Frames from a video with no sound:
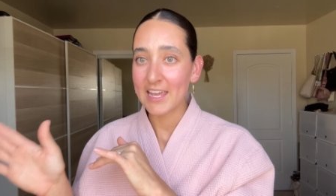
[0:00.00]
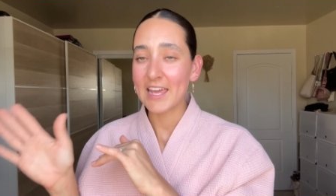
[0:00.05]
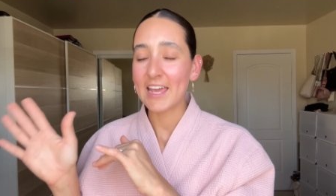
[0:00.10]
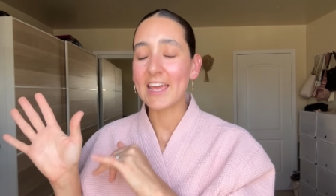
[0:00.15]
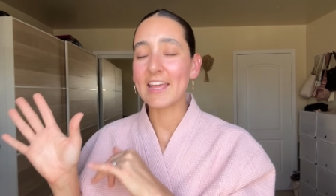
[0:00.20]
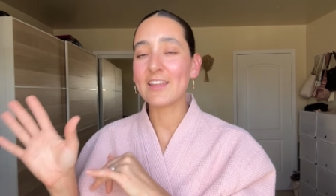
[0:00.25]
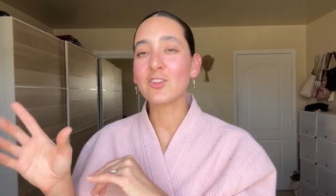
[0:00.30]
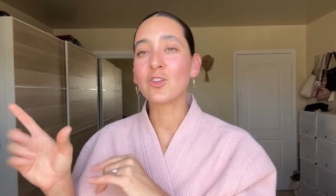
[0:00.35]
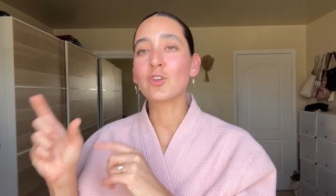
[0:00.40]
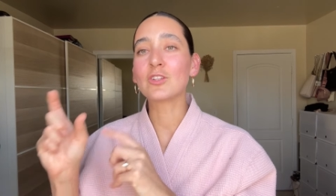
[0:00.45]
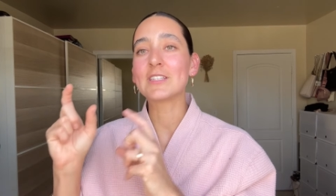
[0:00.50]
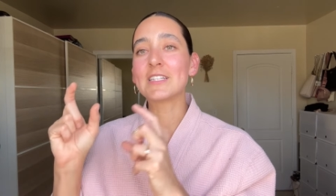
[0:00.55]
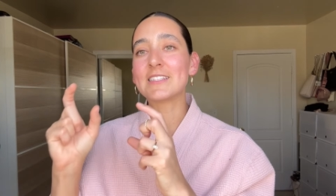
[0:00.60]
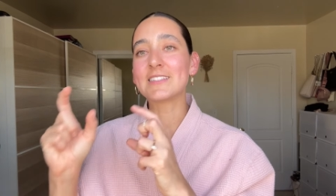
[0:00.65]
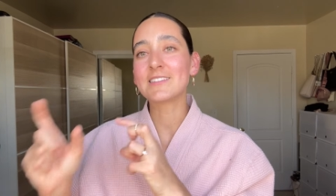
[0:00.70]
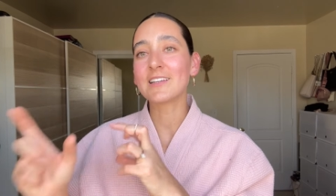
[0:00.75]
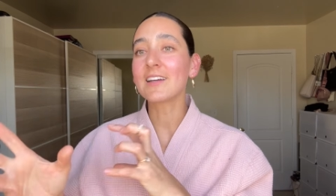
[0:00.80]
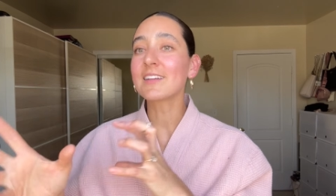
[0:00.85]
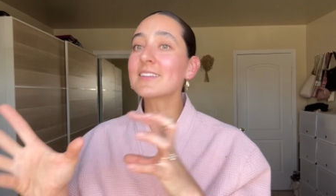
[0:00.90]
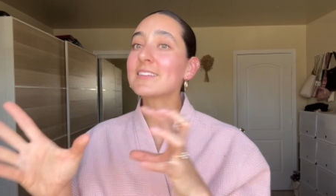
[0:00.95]
and they'll
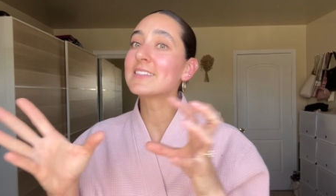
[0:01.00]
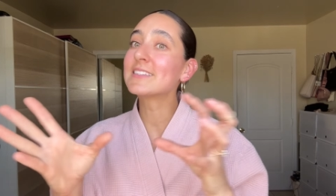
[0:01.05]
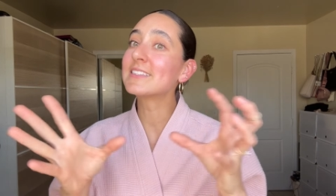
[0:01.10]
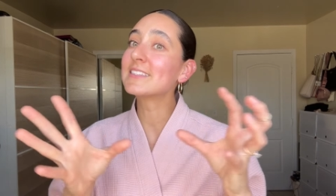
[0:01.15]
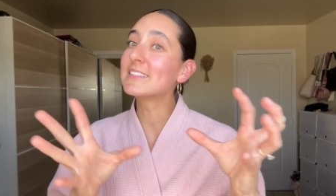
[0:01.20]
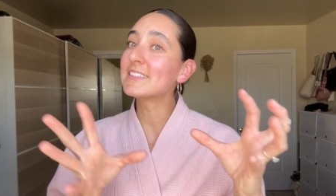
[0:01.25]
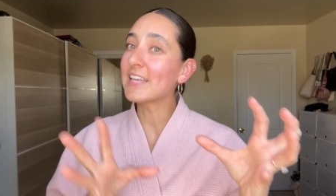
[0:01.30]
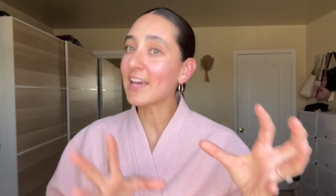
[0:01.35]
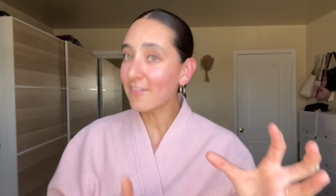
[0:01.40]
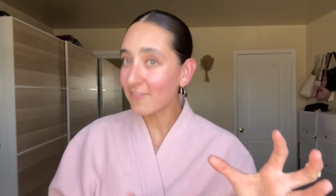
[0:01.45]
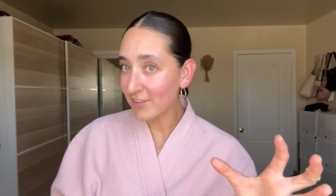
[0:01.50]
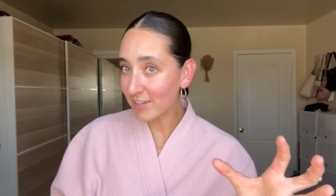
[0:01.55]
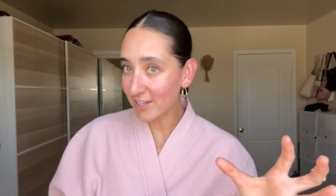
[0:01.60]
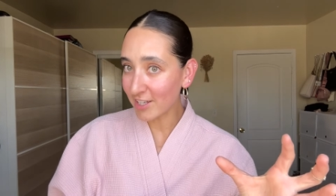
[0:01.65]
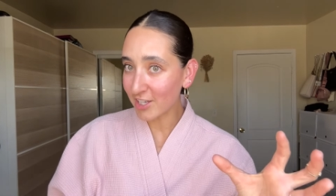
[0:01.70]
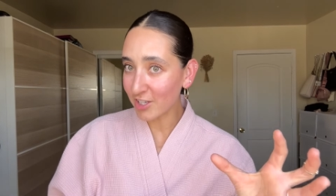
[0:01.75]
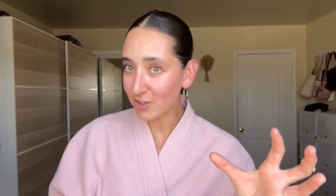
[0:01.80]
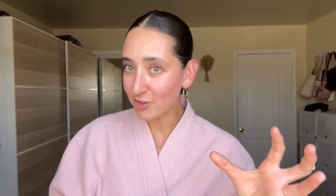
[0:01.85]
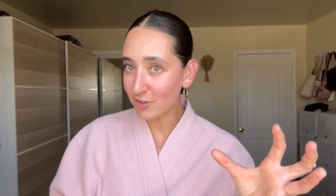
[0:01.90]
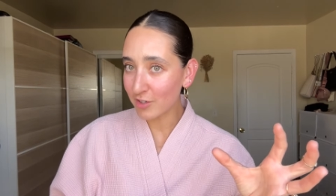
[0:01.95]
deduct
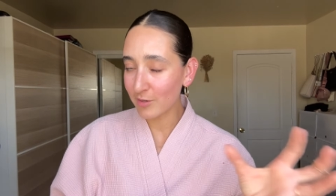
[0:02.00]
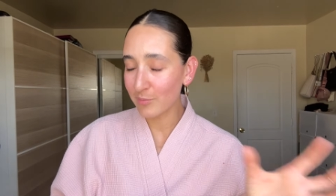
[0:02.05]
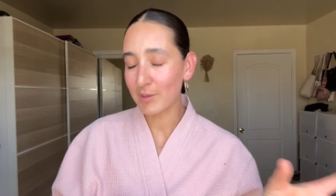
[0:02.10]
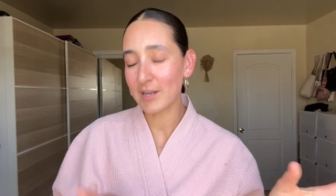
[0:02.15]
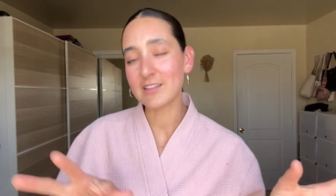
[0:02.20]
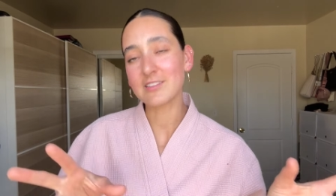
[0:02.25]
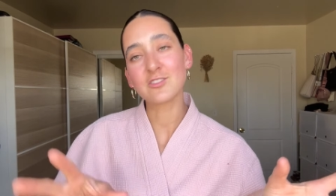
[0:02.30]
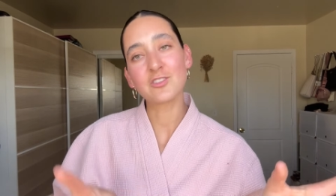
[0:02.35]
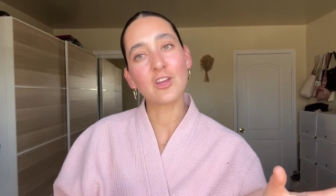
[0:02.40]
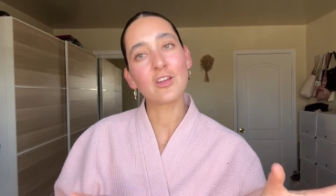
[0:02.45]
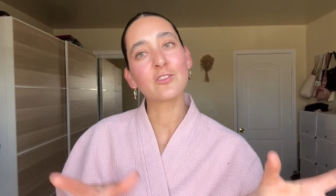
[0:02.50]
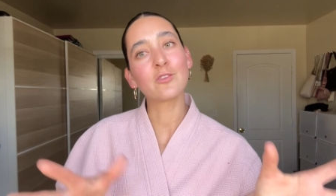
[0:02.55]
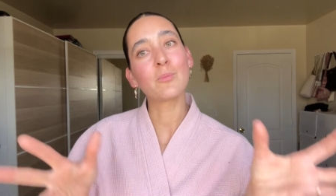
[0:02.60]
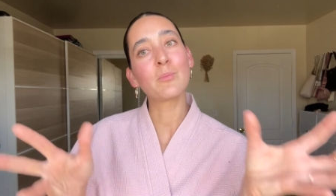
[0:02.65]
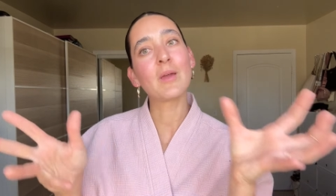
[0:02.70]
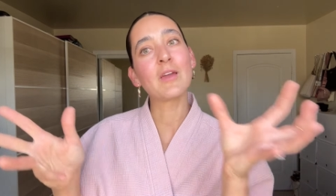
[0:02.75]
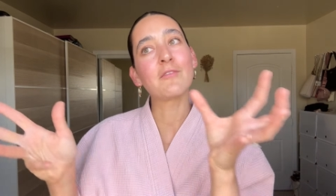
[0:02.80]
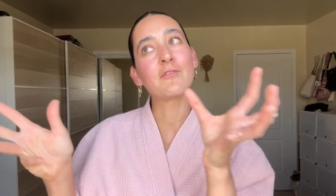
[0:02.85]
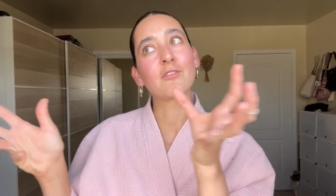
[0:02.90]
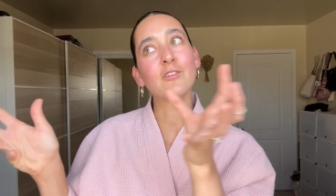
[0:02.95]
700 but I still have to
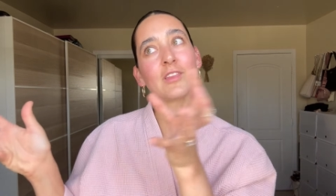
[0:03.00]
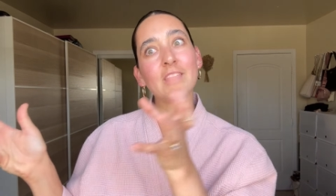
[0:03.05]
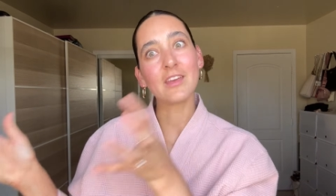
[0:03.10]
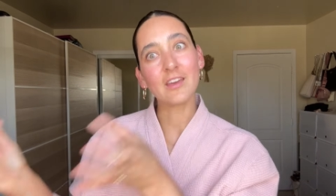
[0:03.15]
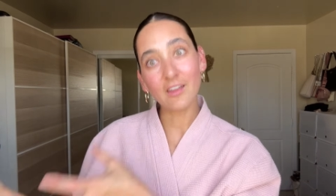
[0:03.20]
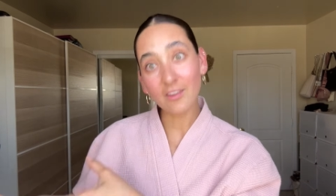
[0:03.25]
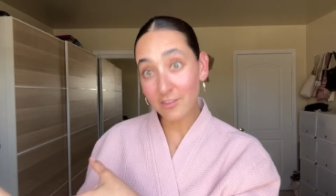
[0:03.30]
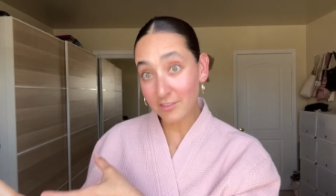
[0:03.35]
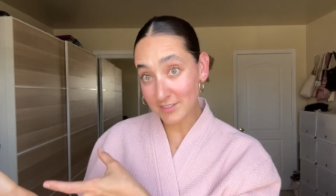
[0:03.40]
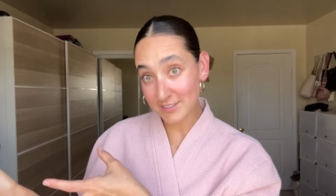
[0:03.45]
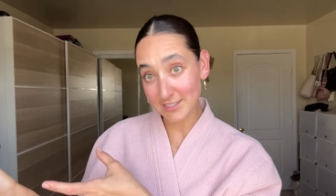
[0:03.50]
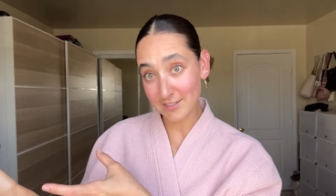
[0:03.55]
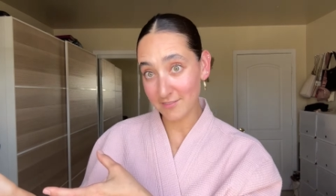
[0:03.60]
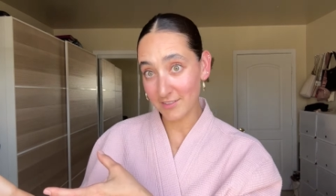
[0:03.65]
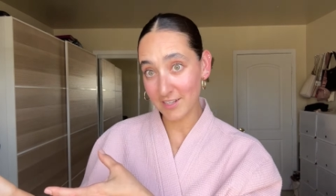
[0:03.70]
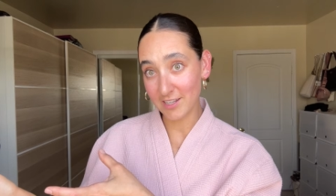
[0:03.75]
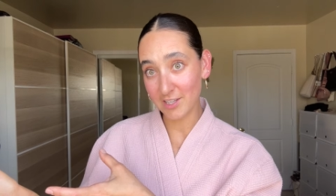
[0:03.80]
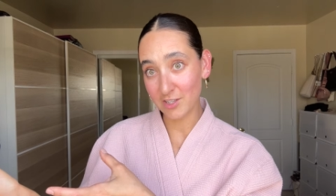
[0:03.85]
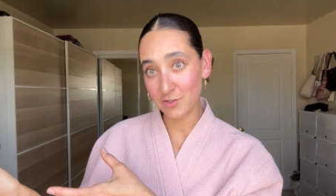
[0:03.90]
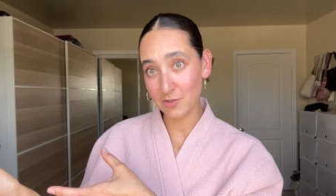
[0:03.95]
pay for the other
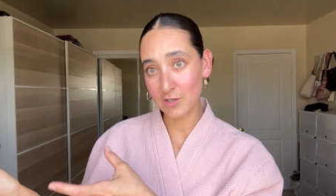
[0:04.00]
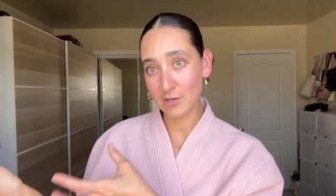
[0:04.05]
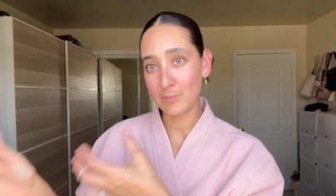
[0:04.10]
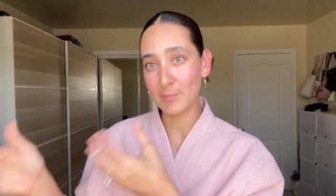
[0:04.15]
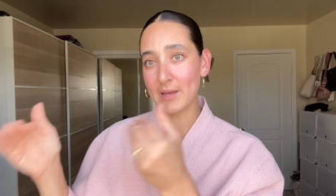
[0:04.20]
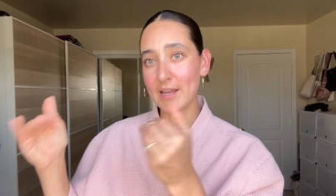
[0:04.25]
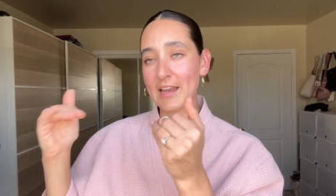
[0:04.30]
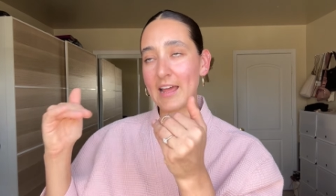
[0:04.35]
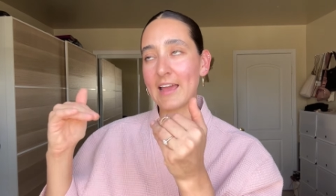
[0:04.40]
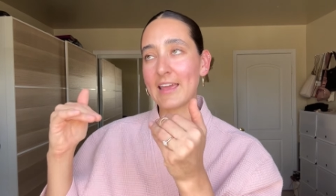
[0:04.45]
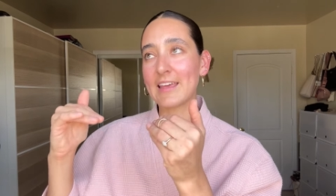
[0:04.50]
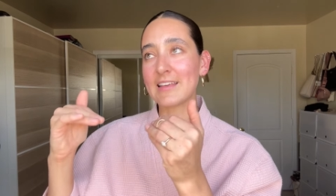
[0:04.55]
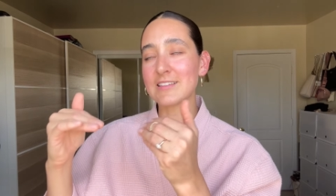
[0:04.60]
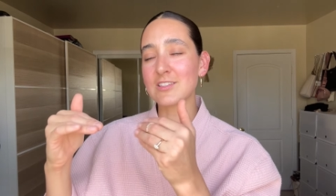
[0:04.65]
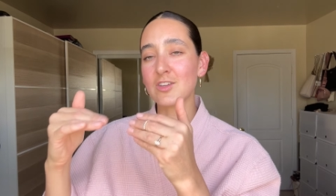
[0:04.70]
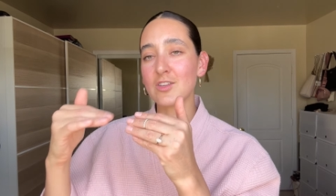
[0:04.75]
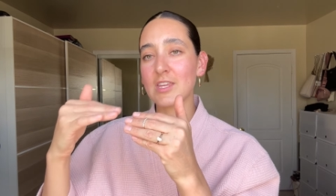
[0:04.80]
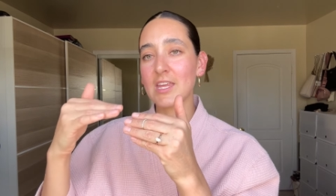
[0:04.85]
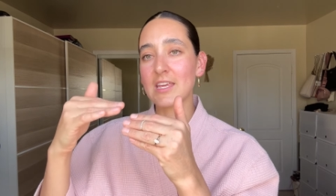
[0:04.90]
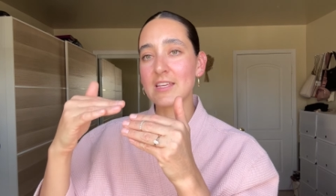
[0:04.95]
700 but I guess
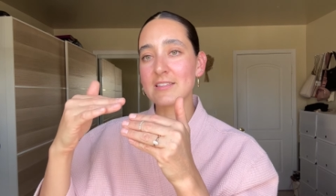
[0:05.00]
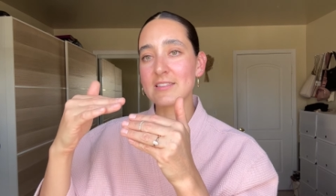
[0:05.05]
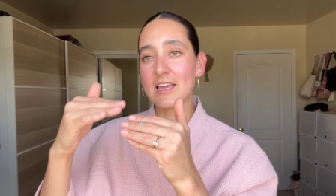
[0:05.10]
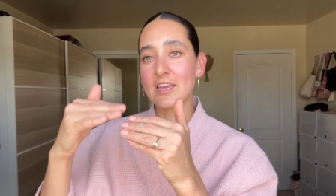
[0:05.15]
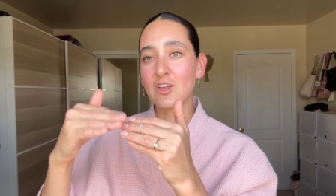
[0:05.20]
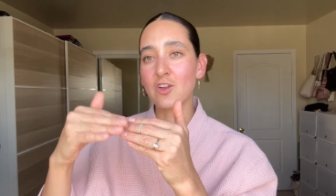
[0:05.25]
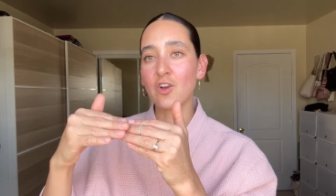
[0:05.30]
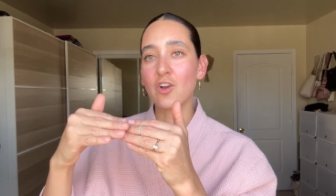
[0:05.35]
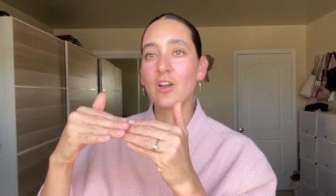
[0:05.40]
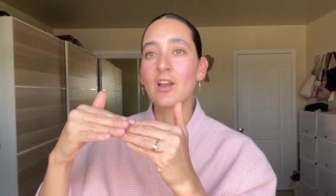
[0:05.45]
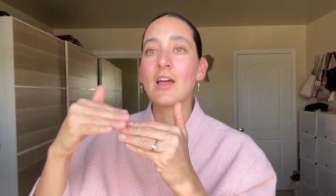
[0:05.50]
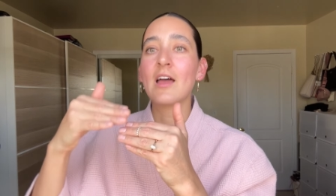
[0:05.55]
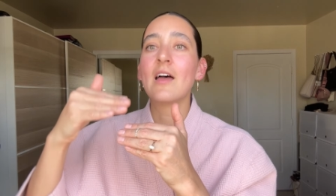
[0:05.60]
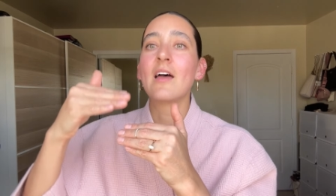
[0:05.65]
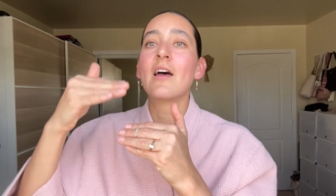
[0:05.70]
their thing is that you're